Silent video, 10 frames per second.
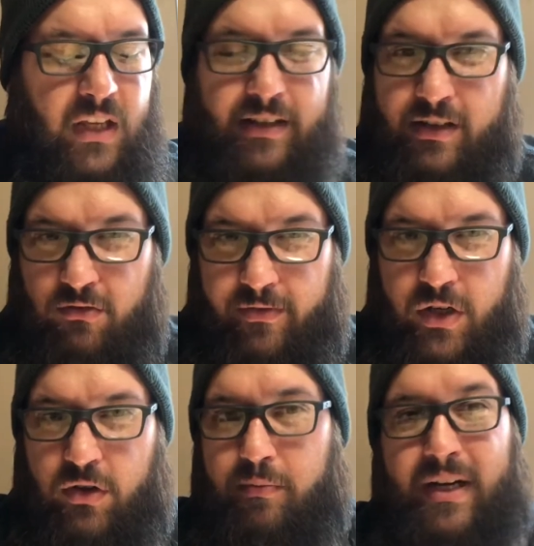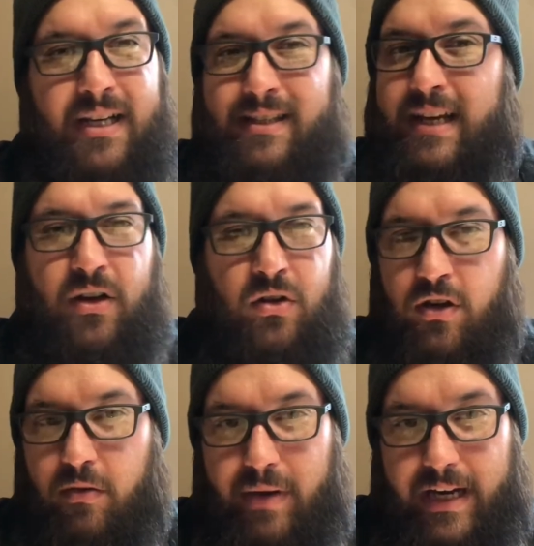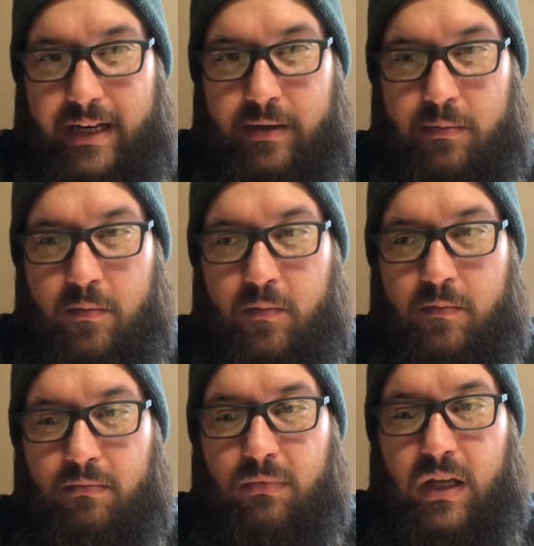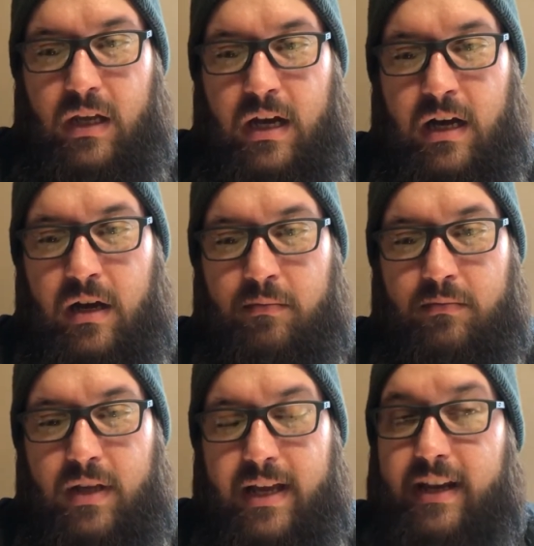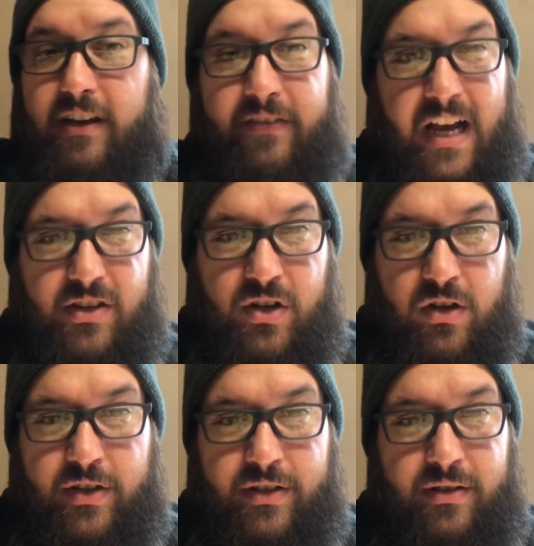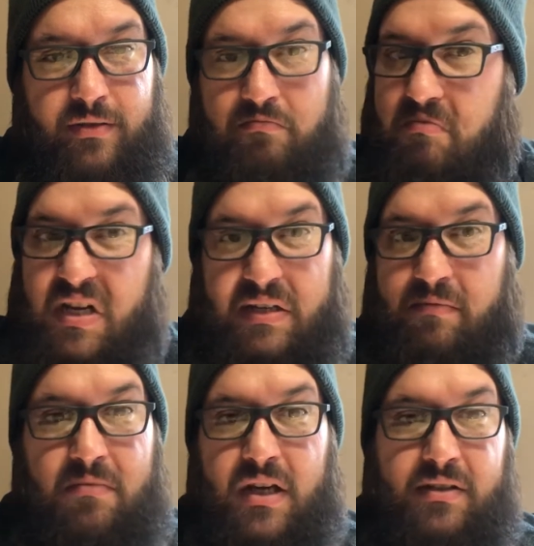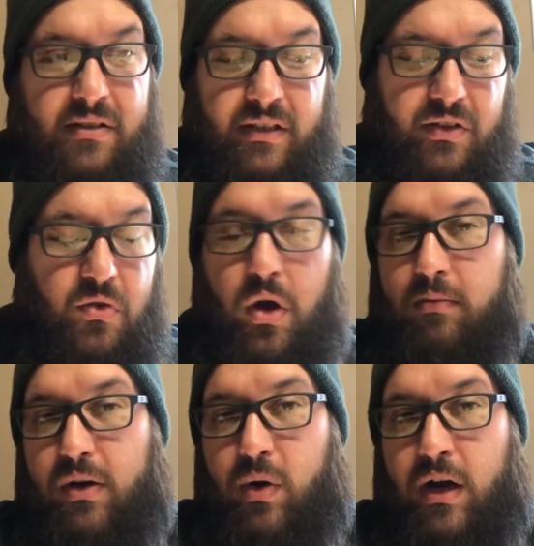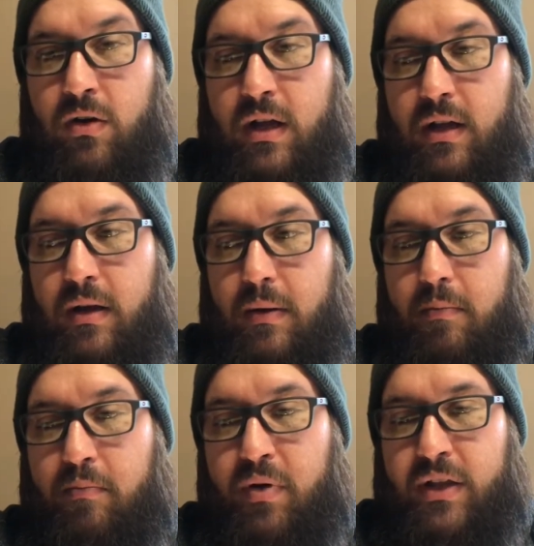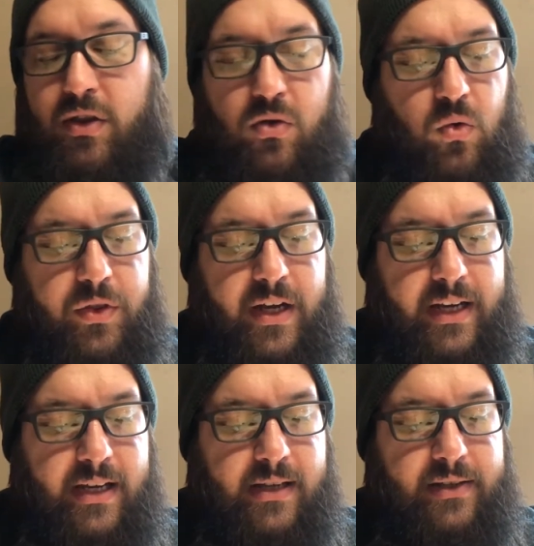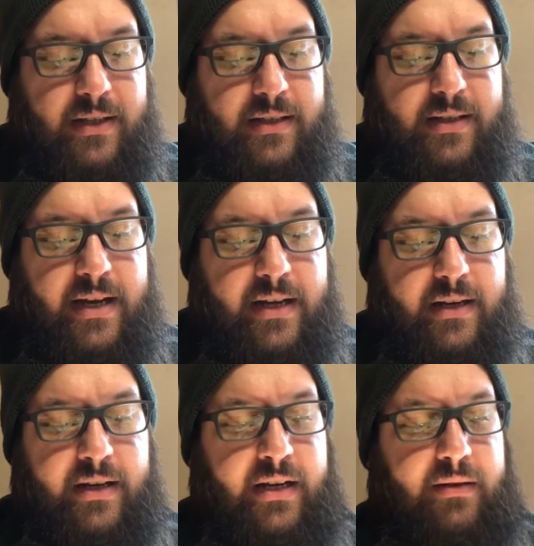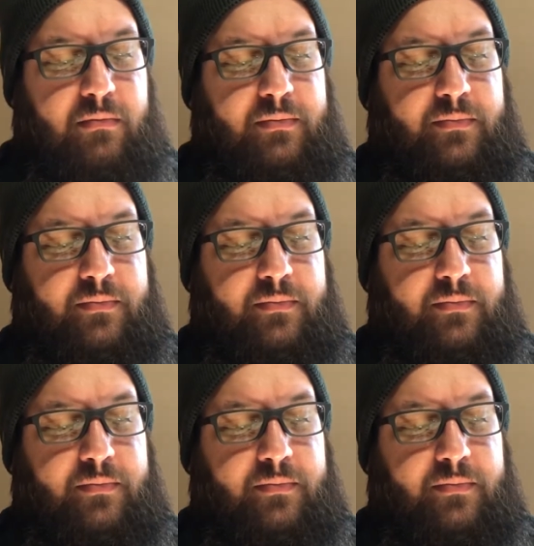Didn't review it because they no longer make it. Um, it fast charges. It does incredibly well. But the cool thing is, is that it